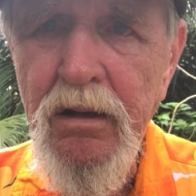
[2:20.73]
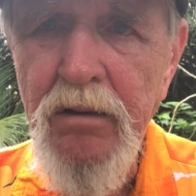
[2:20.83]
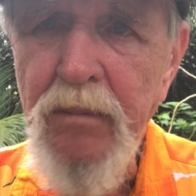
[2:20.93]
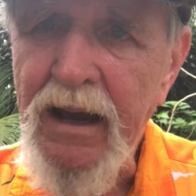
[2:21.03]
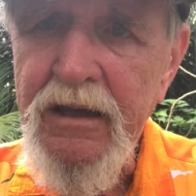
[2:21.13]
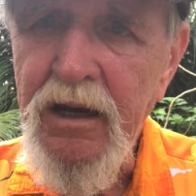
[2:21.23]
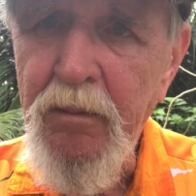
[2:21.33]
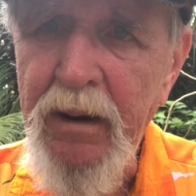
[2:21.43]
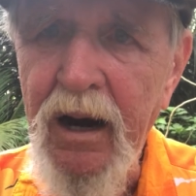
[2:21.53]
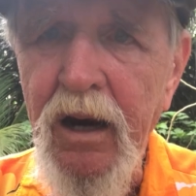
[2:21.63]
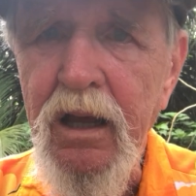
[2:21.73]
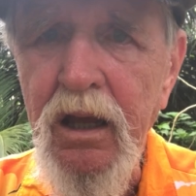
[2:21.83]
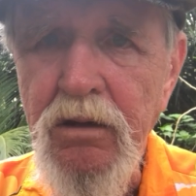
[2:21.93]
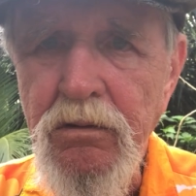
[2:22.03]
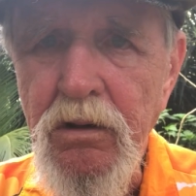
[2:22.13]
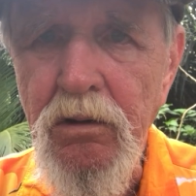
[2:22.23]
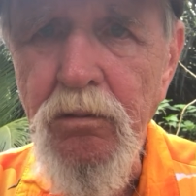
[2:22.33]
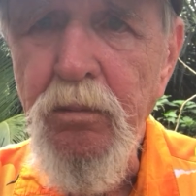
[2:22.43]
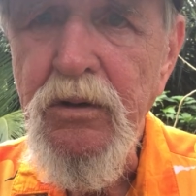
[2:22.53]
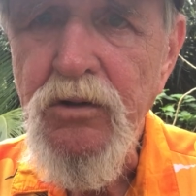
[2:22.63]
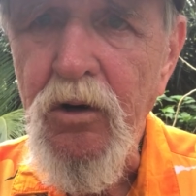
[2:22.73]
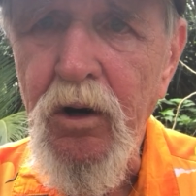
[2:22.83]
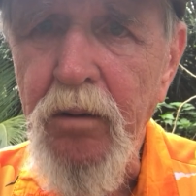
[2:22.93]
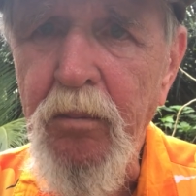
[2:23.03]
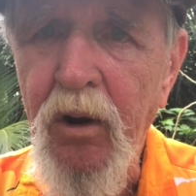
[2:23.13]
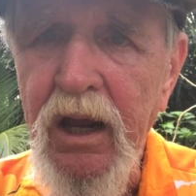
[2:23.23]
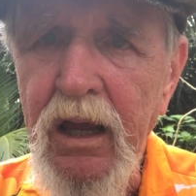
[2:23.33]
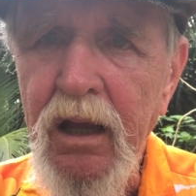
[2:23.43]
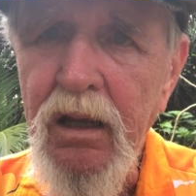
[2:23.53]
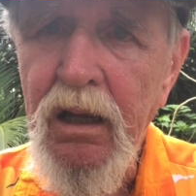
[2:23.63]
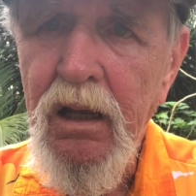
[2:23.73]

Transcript: back in America, you be sure to bring